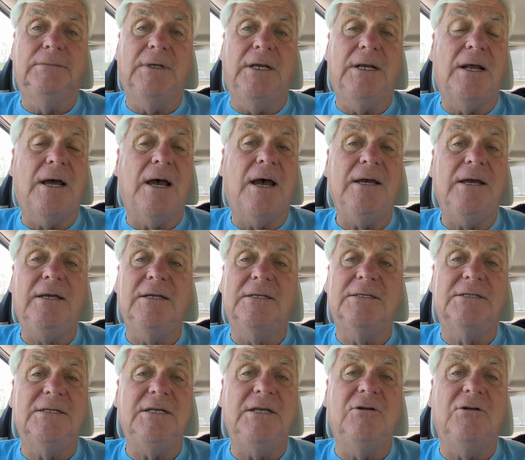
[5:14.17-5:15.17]
And I get
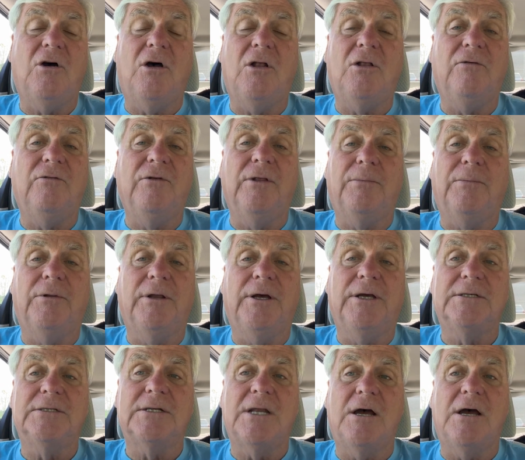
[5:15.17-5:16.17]
seen all over the
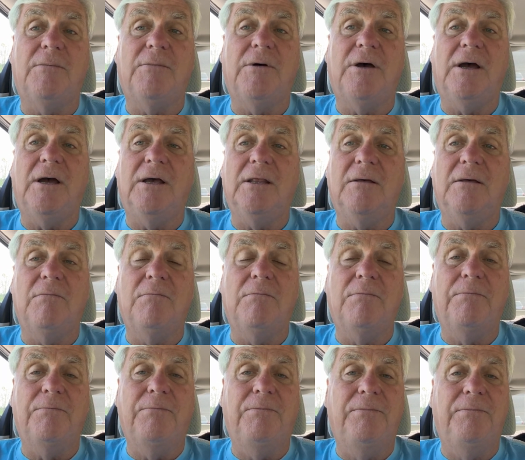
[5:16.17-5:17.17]
place. Now, am I the,
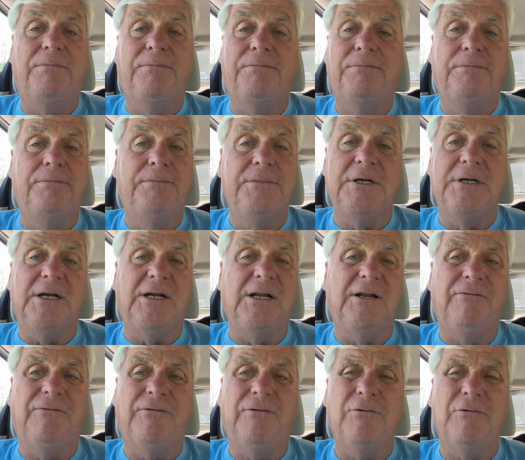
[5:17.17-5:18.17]
an
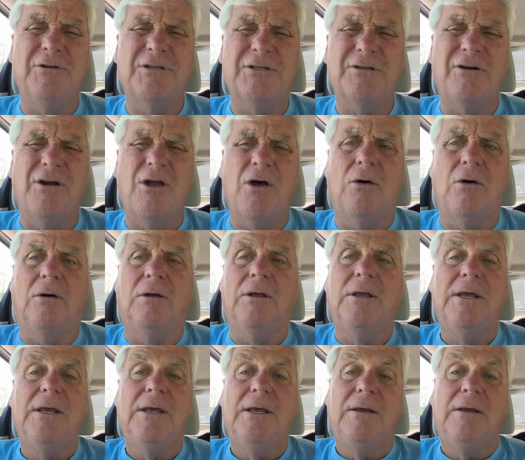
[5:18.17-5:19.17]
influencer? No.
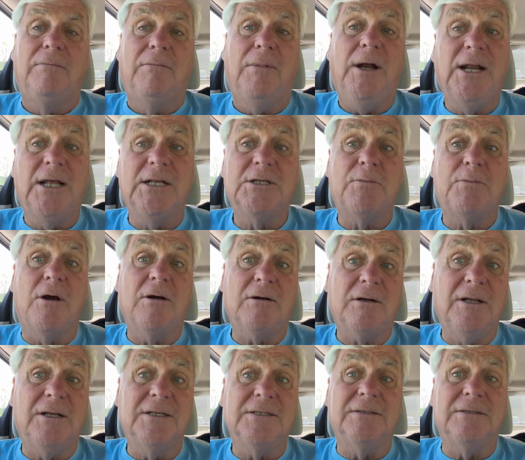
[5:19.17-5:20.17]
My name is
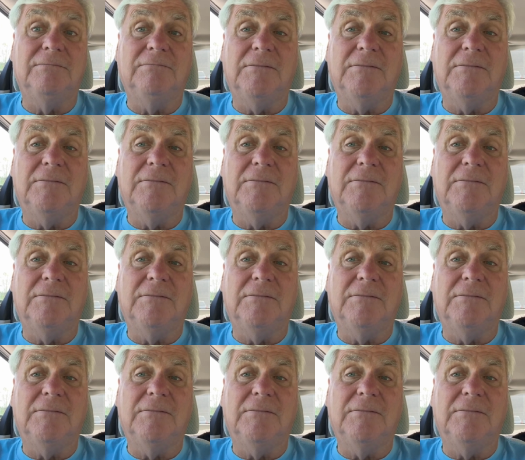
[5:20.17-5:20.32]
Mark Nelson.